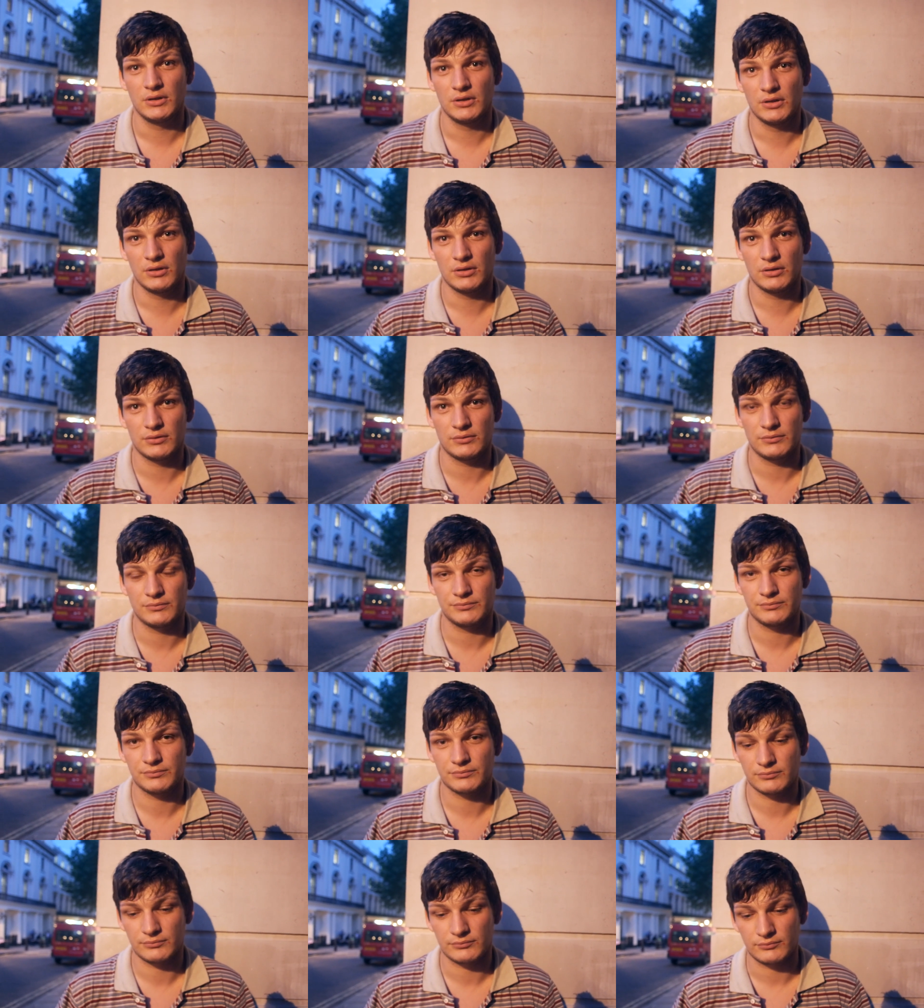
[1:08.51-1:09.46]
So there's
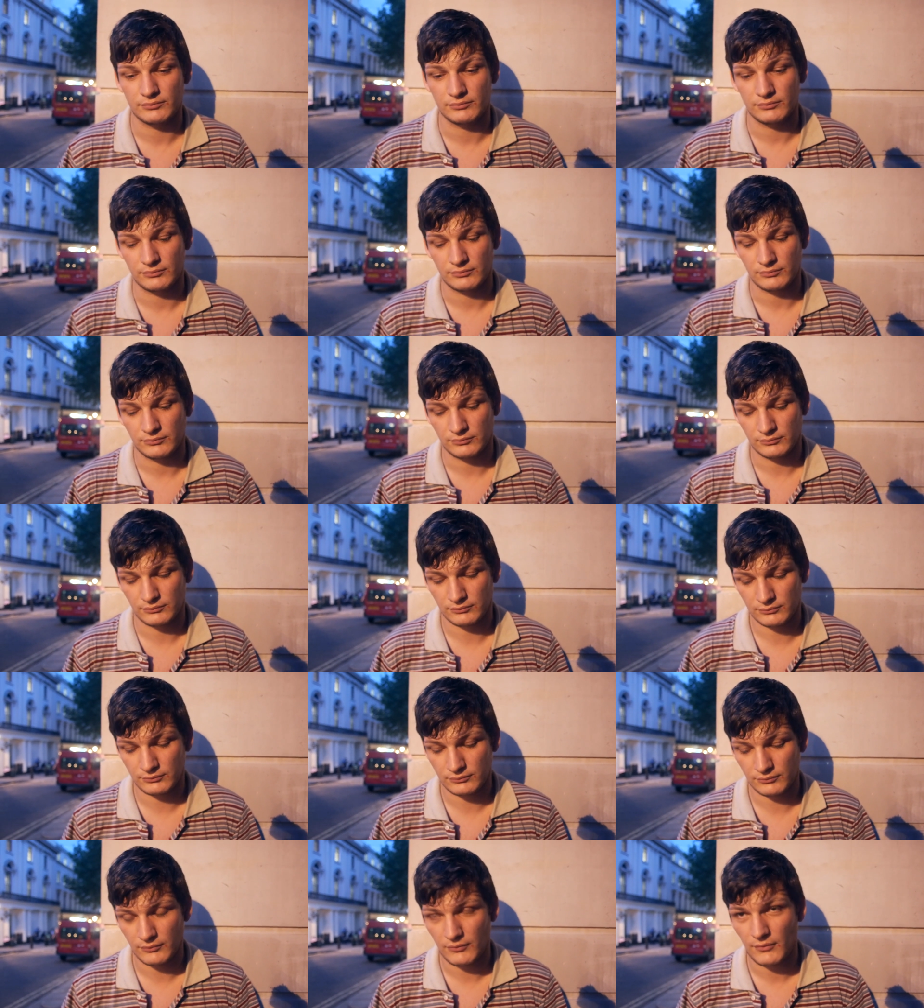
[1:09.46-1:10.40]
services
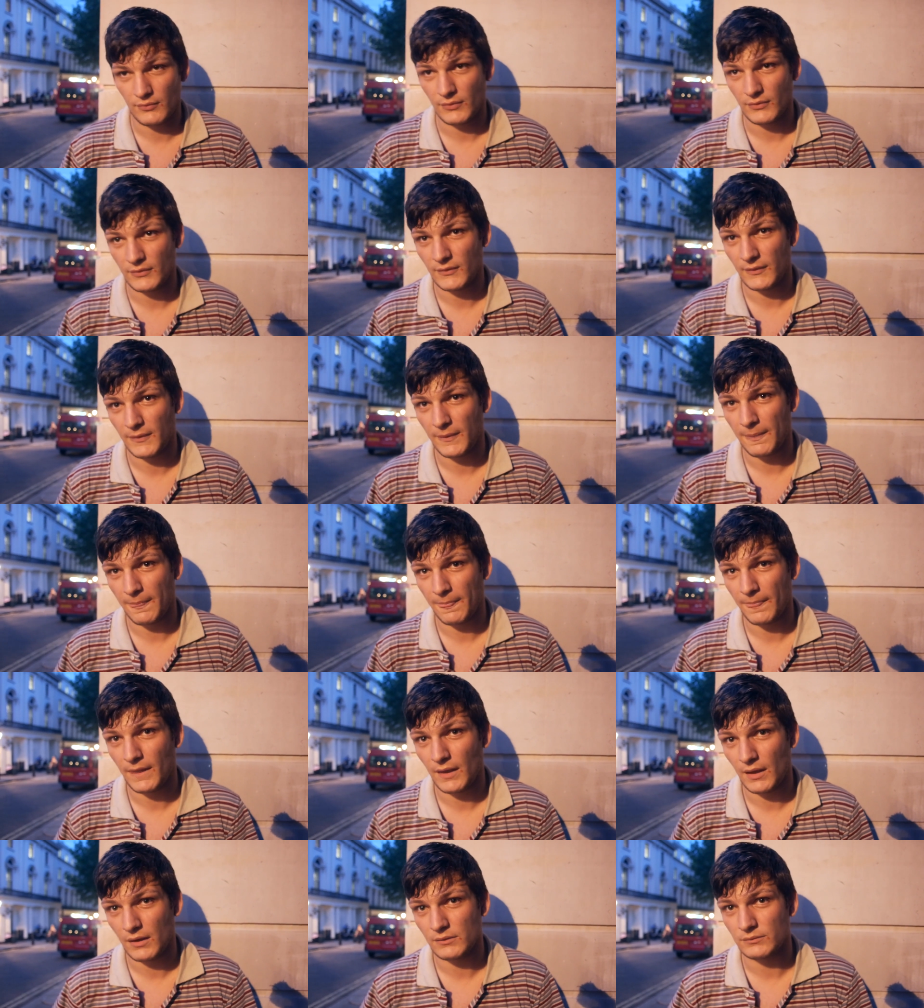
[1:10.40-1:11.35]
all around here for rough
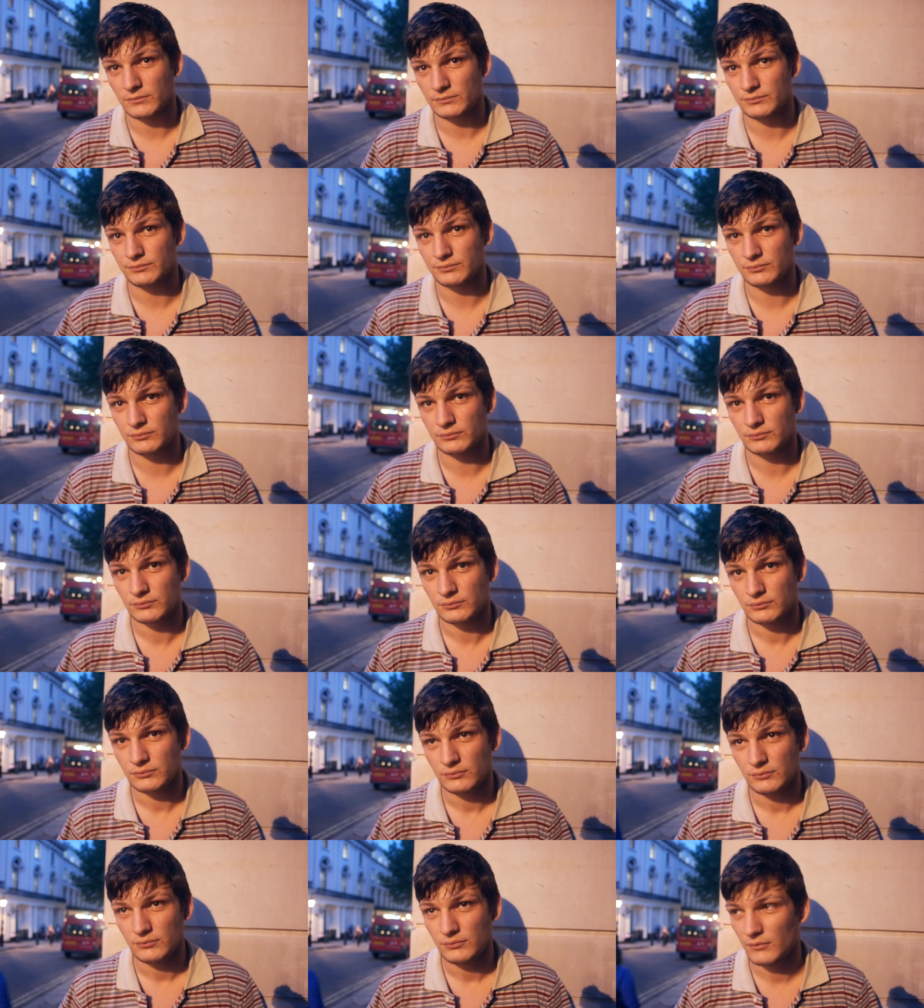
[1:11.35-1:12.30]
sleeping. Nobody's
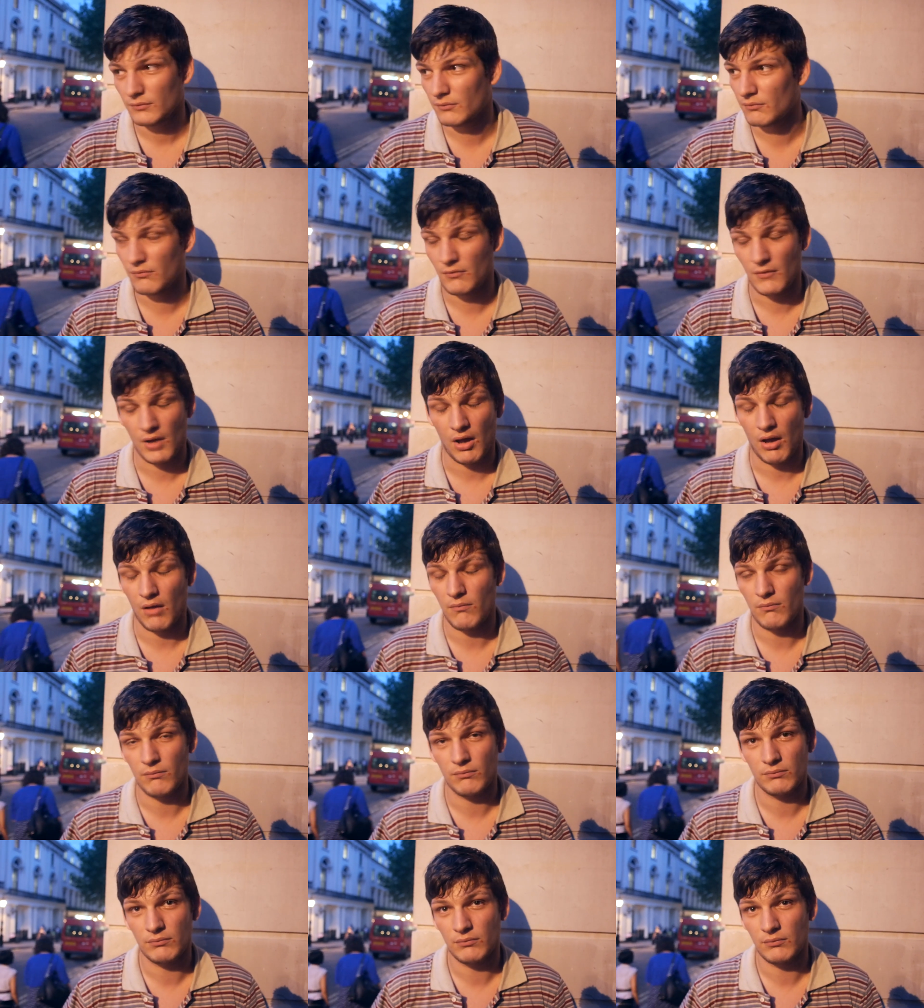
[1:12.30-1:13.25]
helping you? No.
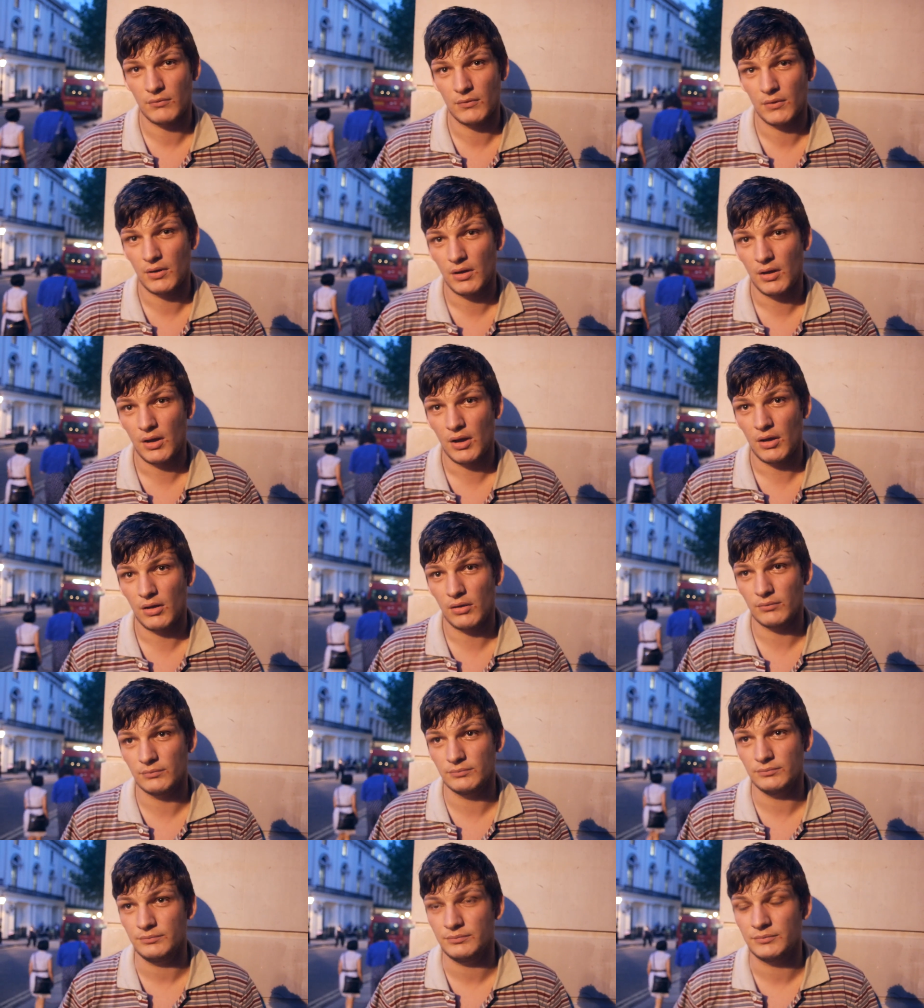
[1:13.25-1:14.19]
And why
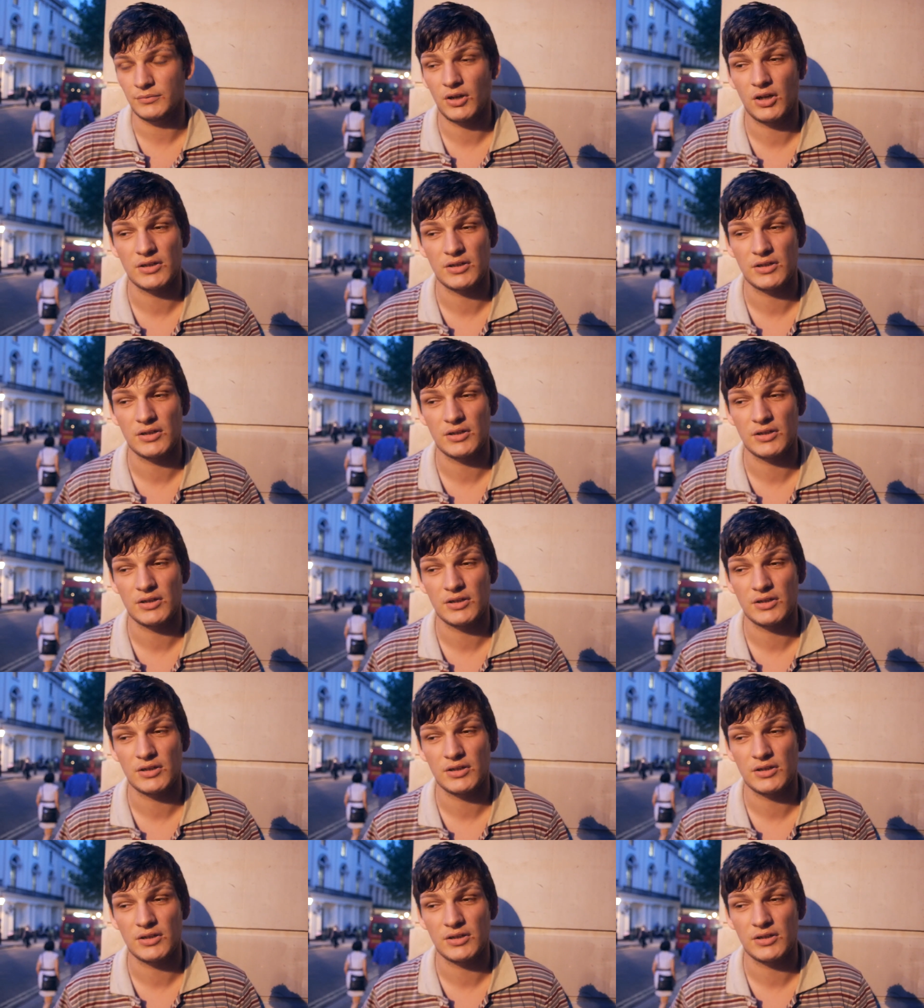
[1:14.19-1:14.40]
is that?